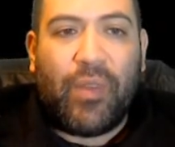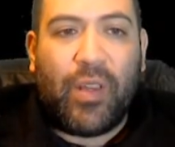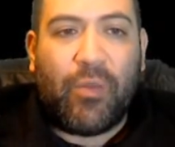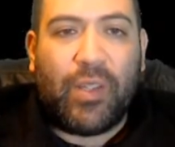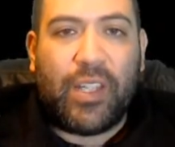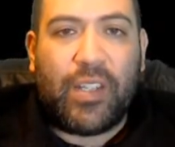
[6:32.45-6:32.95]

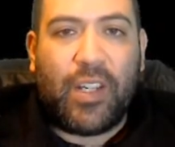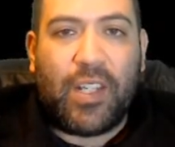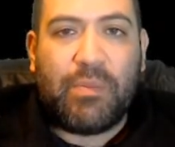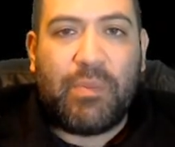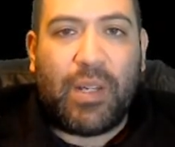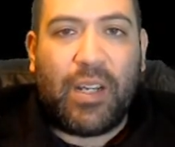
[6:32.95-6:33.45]
It really
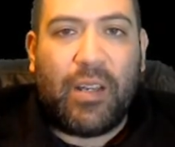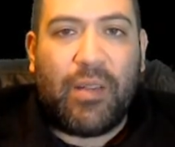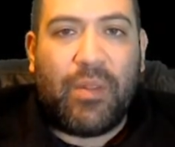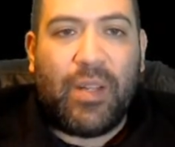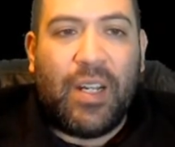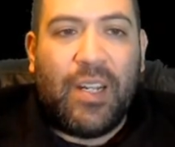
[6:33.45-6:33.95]
does.
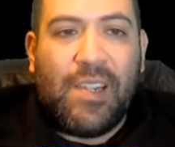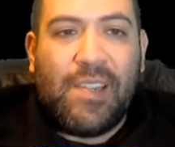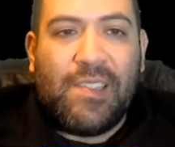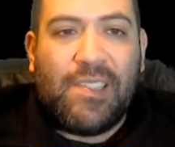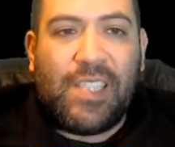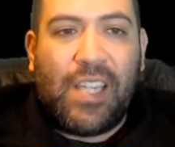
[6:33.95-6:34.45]
But
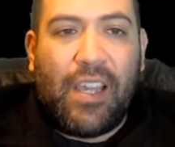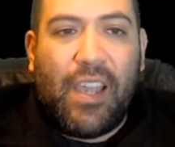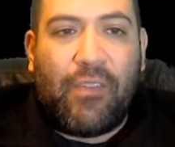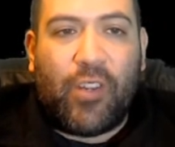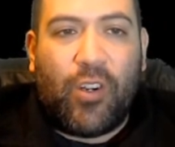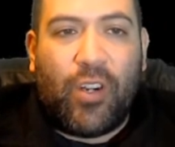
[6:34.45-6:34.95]

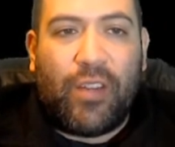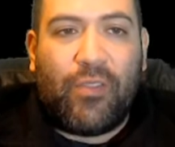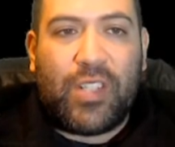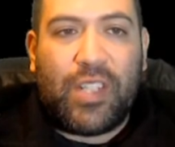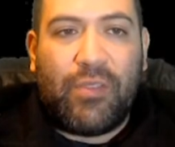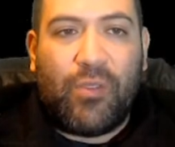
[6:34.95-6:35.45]
if you're hurting
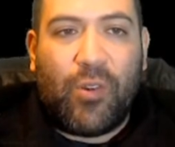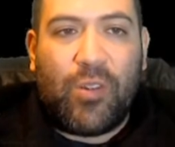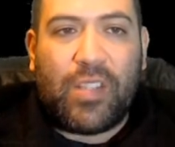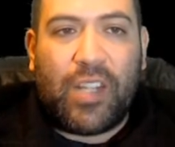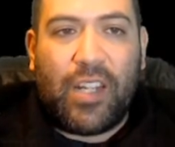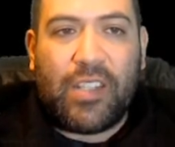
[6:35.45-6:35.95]
for
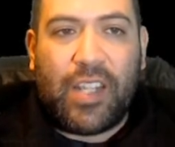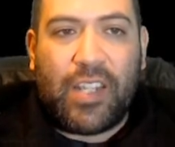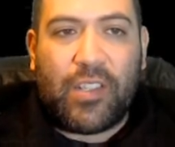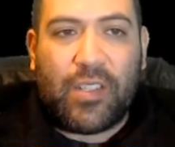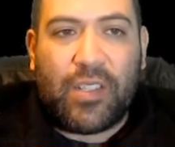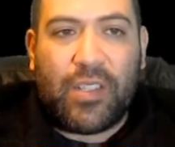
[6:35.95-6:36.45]
T4s, then I'd say
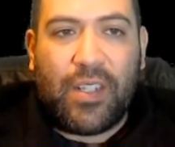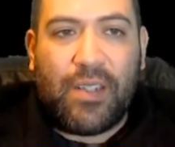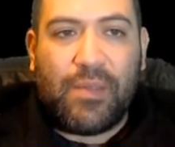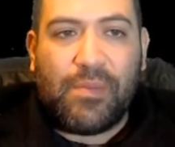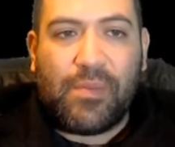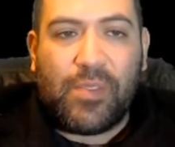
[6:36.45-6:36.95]
just
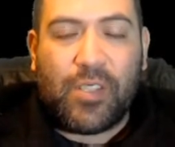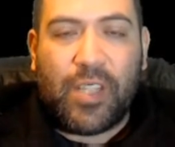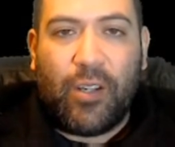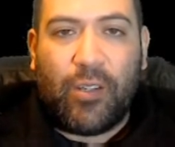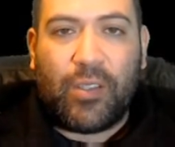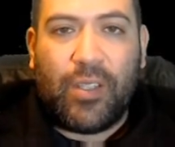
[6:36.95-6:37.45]

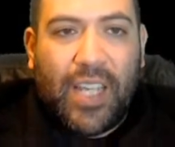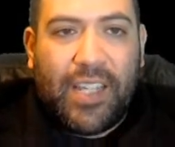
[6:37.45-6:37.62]
the ult.